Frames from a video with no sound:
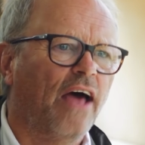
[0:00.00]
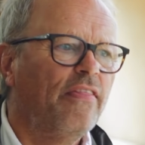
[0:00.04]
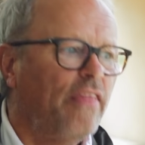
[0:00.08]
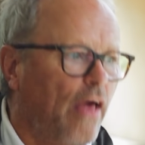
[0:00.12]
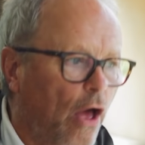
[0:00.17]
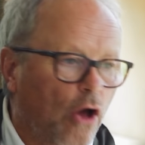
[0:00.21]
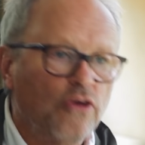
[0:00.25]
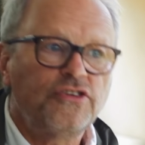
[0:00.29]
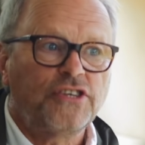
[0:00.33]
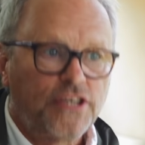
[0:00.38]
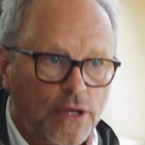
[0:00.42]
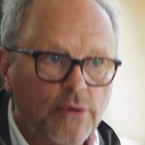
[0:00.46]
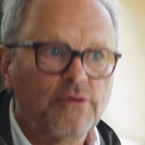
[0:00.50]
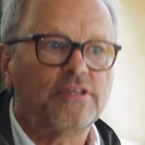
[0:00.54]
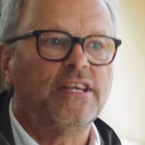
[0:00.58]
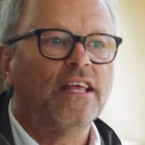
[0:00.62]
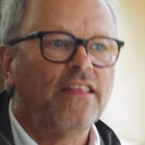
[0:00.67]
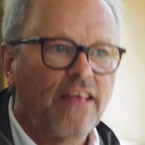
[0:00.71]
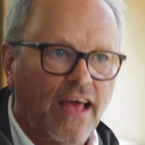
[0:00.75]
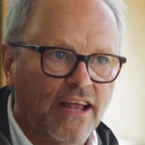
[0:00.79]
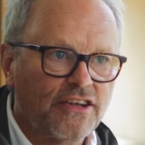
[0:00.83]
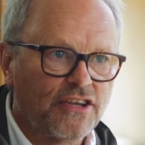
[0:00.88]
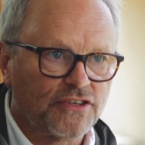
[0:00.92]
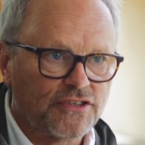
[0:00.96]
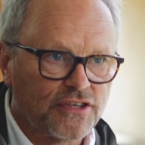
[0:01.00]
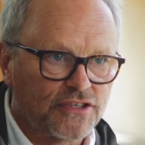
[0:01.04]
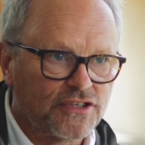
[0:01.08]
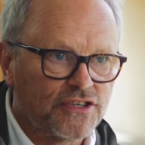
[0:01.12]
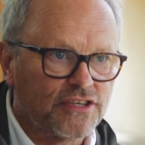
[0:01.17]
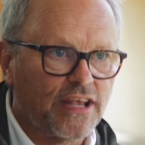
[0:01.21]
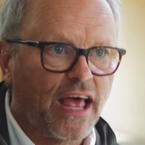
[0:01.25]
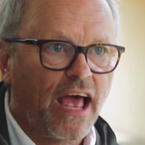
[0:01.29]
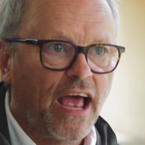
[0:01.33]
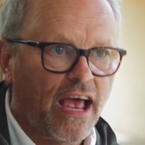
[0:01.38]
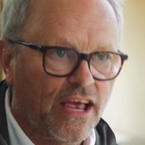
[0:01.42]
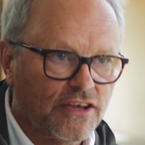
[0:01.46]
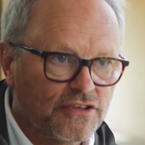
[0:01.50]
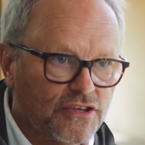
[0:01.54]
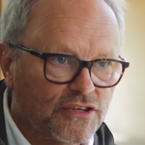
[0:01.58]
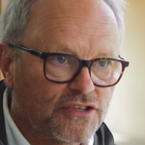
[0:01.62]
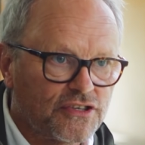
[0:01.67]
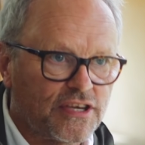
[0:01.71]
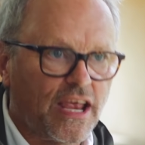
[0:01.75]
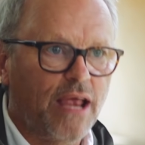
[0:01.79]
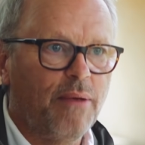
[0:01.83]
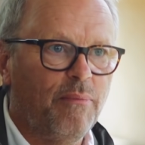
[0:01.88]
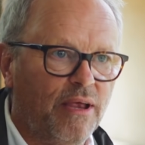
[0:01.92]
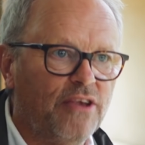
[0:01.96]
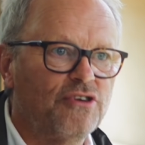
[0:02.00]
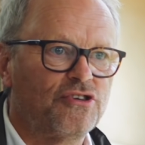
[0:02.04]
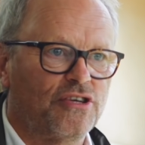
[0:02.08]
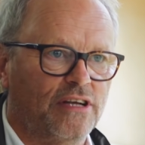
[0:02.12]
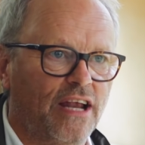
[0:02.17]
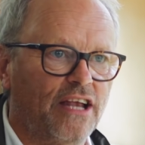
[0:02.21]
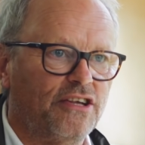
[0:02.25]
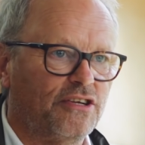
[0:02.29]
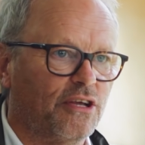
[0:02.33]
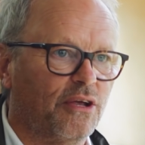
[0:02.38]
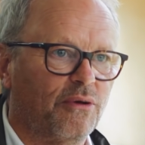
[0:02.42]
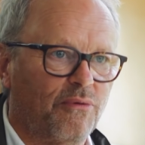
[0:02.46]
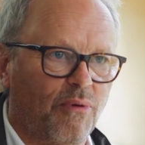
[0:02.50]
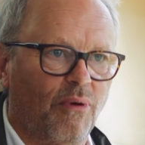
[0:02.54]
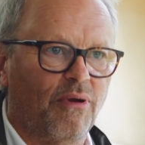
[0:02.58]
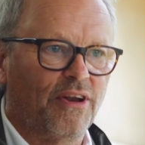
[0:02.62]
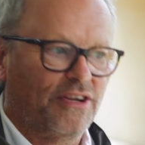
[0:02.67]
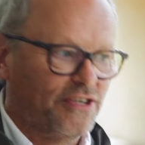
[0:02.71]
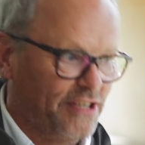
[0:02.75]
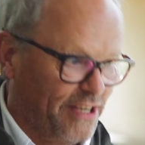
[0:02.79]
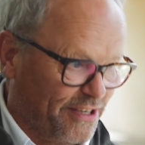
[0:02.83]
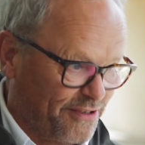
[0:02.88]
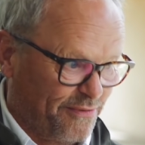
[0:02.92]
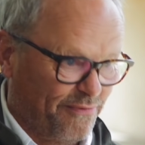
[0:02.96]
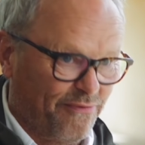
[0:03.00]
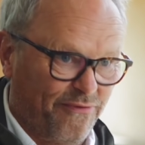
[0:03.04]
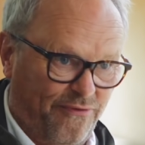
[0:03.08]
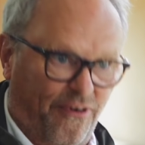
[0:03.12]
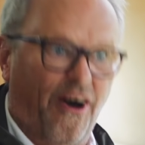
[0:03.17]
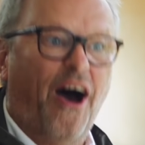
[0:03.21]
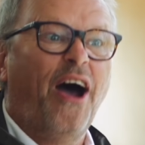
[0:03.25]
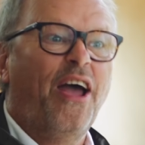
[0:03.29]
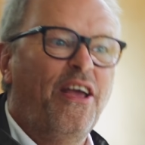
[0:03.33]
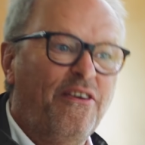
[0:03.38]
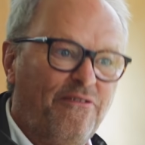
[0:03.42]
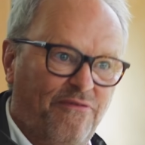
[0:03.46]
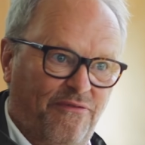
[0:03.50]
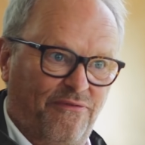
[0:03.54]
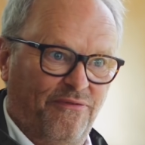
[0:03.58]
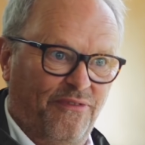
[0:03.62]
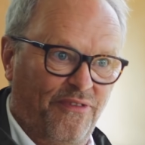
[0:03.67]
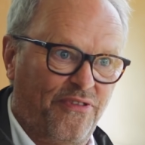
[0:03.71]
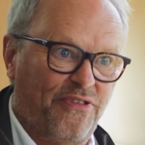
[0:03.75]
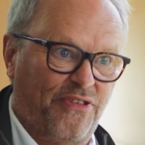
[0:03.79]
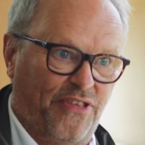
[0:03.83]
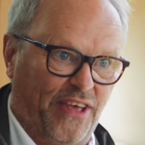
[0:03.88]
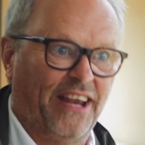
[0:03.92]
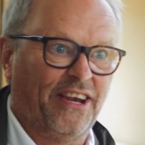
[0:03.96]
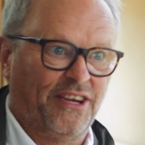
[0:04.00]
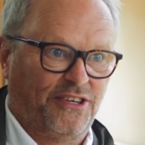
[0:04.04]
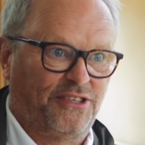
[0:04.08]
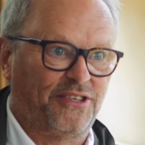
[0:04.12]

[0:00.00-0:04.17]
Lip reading: and that, seriously, that has the same insulating quality as 5 thickness.